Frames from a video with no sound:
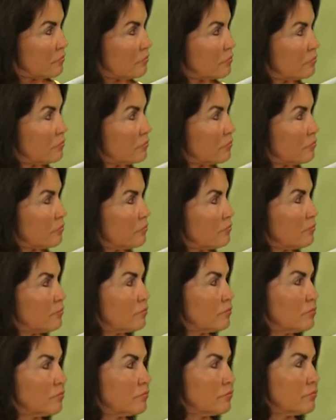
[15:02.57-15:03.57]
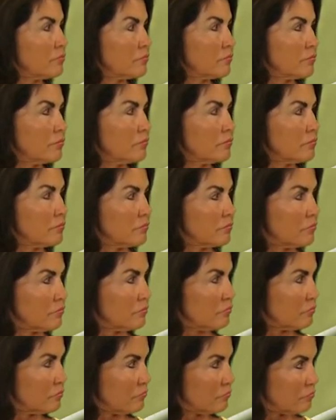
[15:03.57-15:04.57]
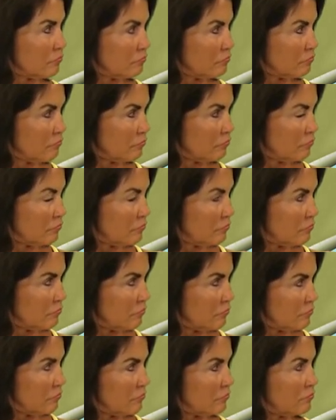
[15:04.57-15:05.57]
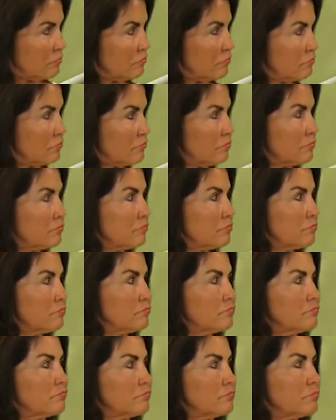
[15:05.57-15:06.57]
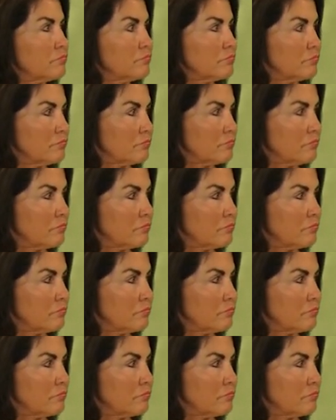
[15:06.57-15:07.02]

(not speaking)